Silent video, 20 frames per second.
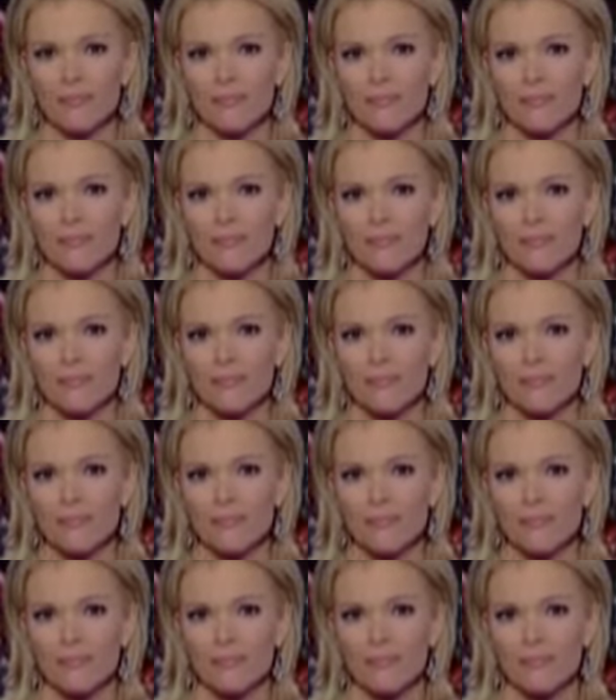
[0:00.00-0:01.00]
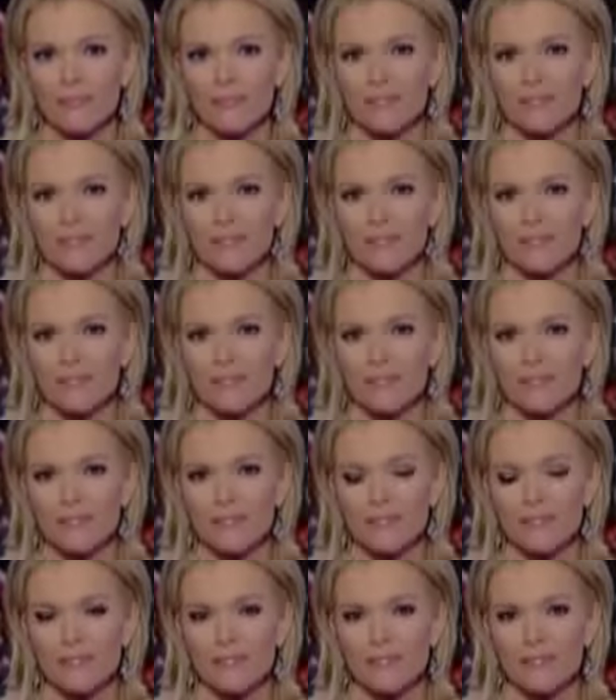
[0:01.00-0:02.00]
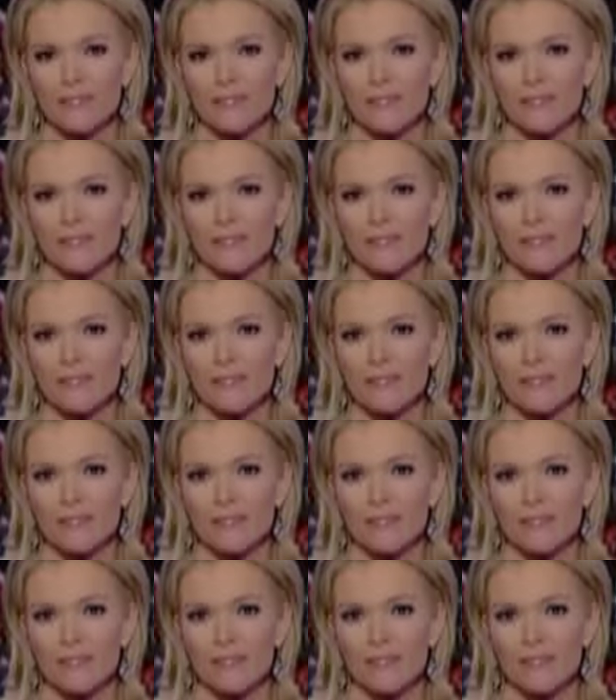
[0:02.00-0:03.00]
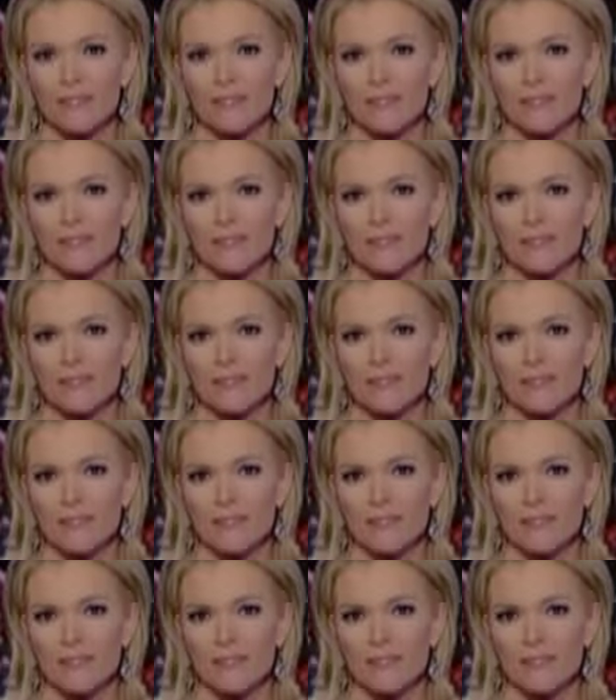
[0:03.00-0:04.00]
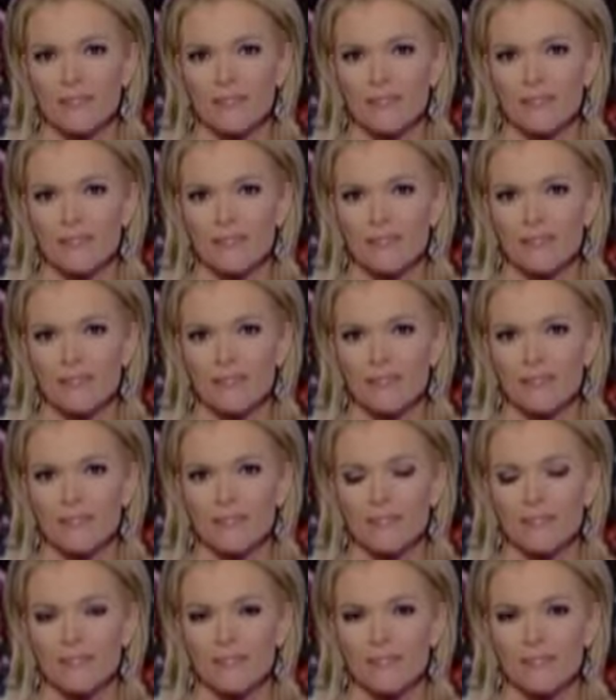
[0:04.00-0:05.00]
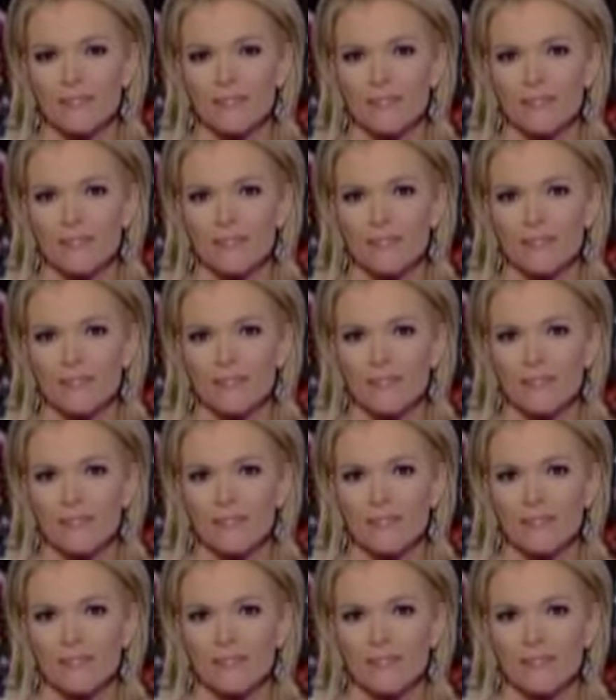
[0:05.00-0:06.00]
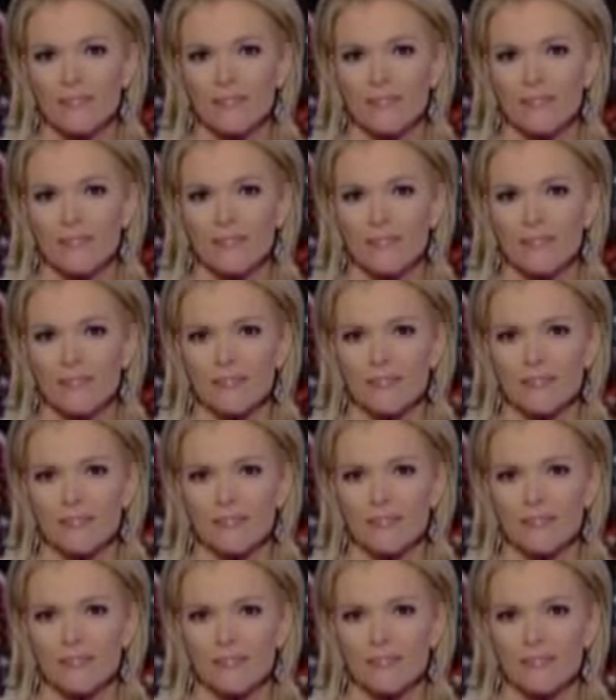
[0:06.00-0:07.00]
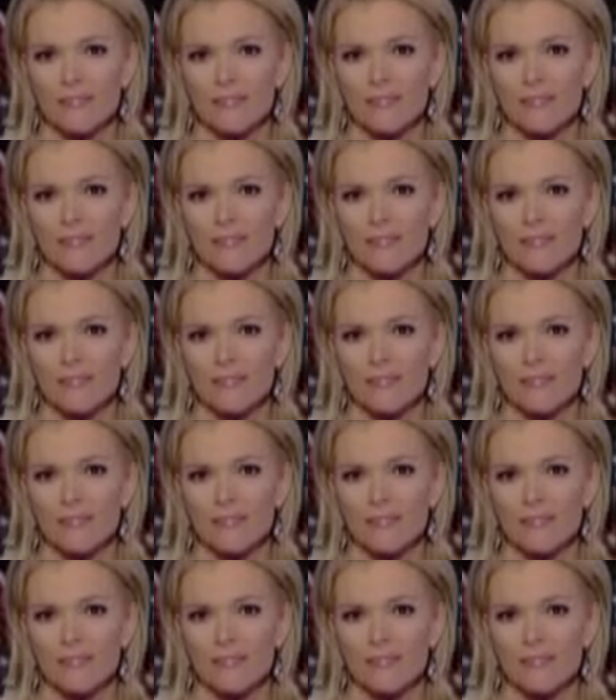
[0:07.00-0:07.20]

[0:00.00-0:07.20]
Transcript: (silent)